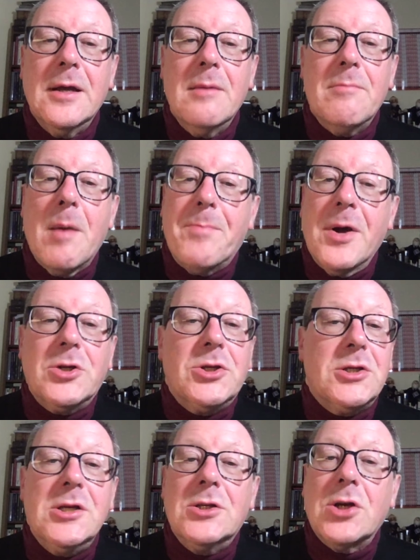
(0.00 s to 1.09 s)
My
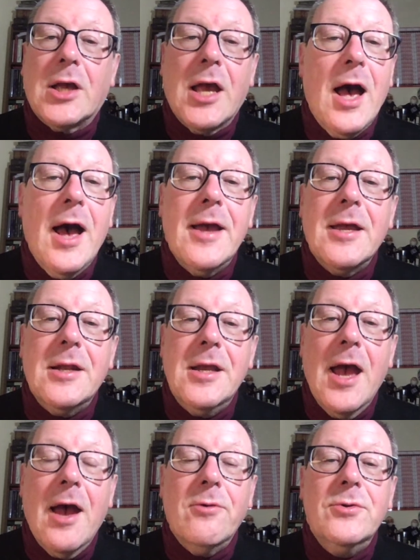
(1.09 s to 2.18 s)
purchases of kye and
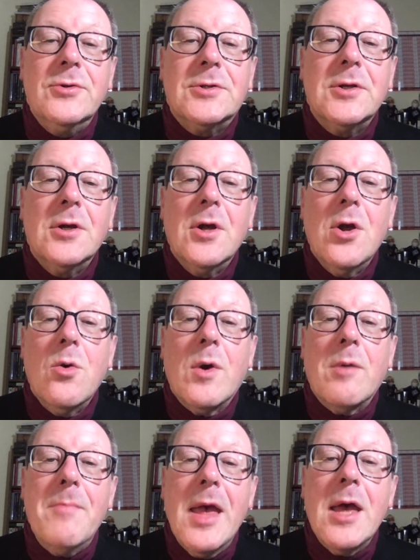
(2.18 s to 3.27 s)
yows were
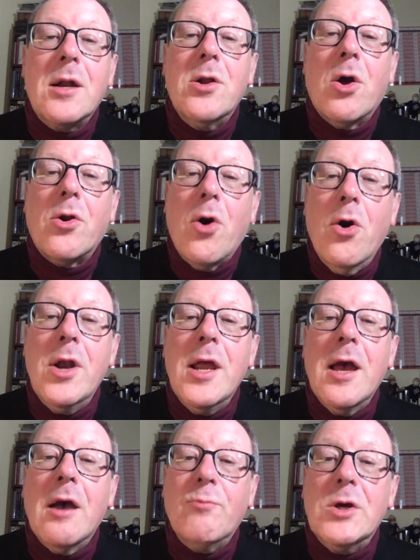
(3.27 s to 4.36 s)
mair nor ony
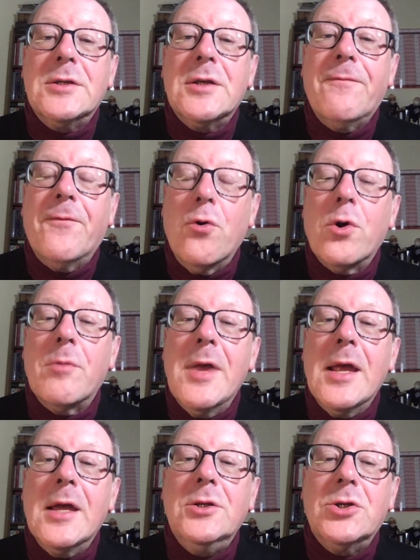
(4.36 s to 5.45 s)
was afore me
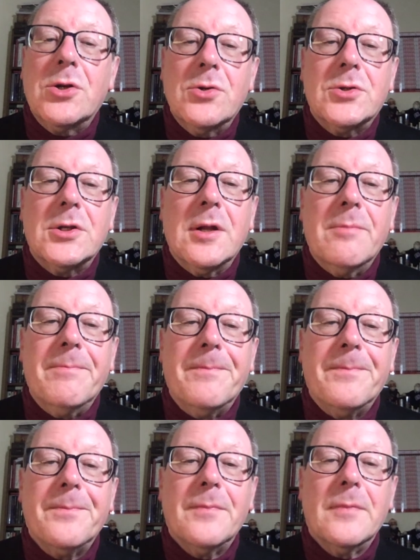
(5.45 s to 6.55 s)
in Jerusalem.
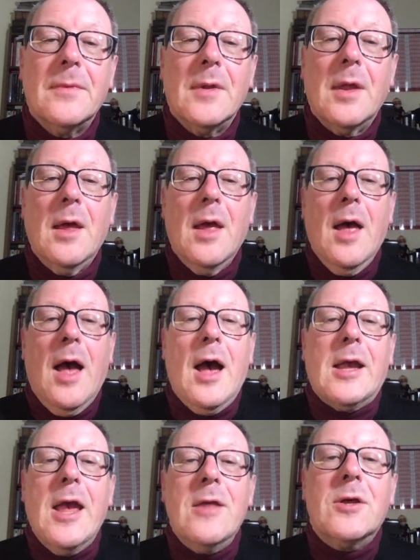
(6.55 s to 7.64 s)
I
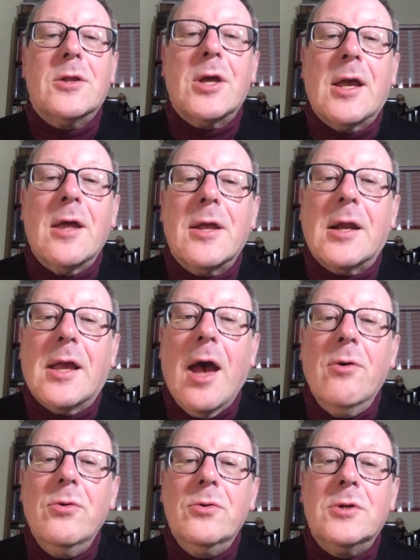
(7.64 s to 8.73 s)
gathered together
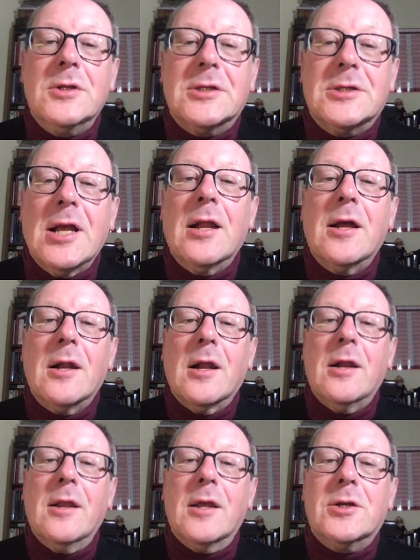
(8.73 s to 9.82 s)
gowd and siller
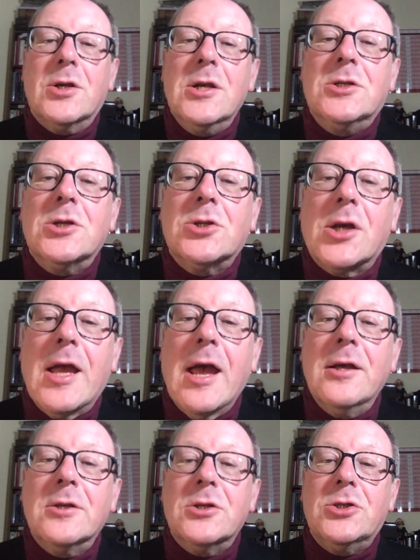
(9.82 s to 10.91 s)
and the treasures of
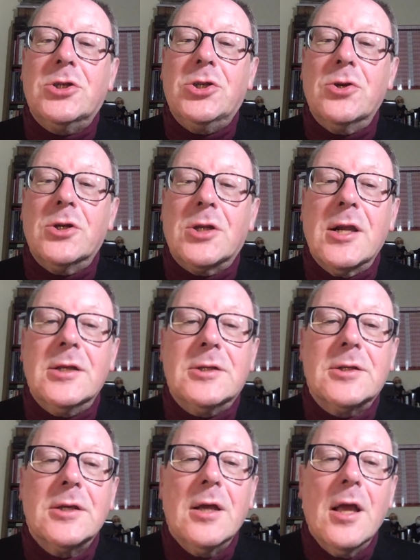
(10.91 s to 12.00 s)
kings and
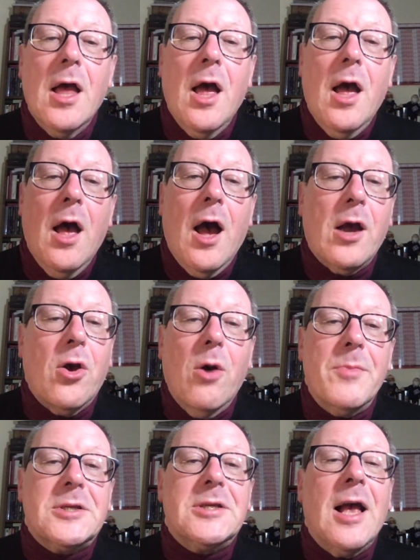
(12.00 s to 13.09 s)
stewardries. I got
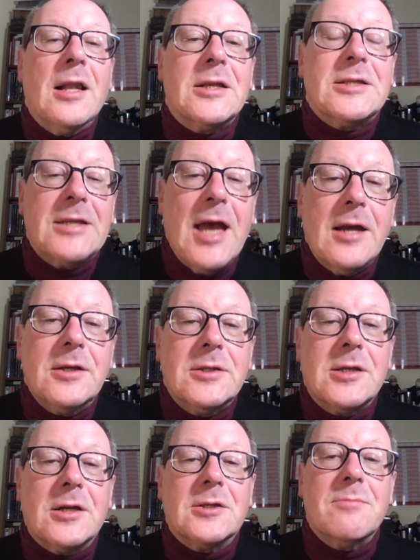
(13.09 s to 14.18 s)
mysel
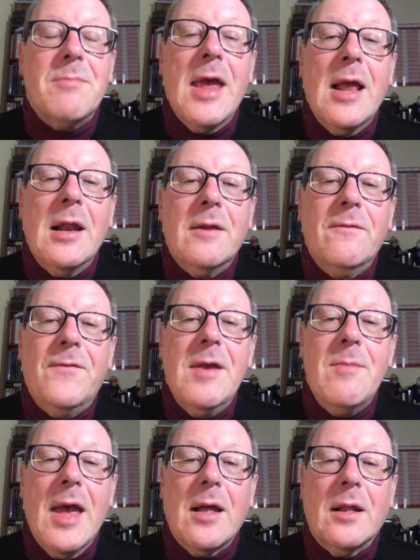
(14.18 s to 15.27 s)
sangsters, male and
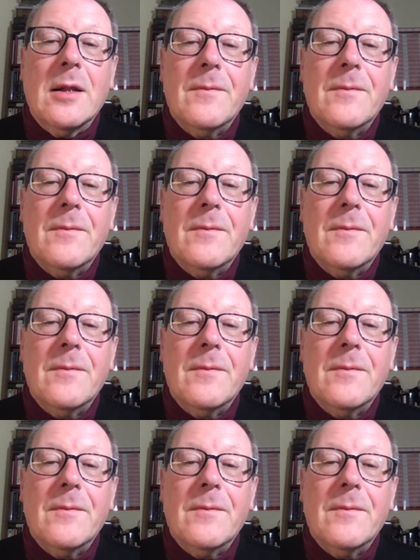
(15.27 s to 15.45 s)
female,